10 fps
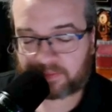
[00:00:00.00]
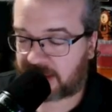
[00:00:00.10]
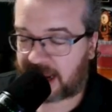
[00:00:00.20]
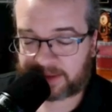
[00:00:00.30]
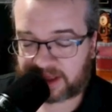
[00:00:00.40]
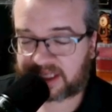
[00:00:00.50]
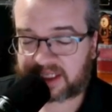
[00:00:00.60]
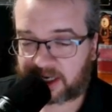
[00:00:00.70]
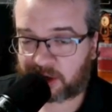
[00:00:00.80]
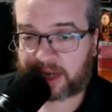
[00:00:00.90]
Amethyst
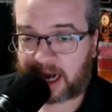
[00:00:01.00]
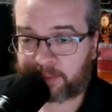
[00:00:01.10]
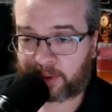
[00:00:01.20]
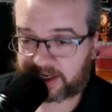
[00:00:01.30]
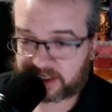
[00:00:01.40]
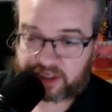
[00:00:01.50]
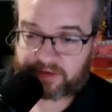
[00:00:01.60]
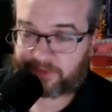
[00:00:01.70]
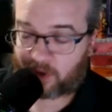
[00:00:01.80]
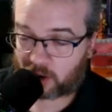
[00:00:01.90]
Steel that I play is
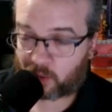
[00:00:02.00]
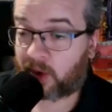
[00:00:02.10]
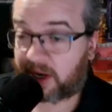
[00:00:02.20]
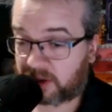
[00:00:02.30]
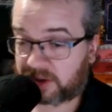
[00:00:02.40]
Jafar Wheel,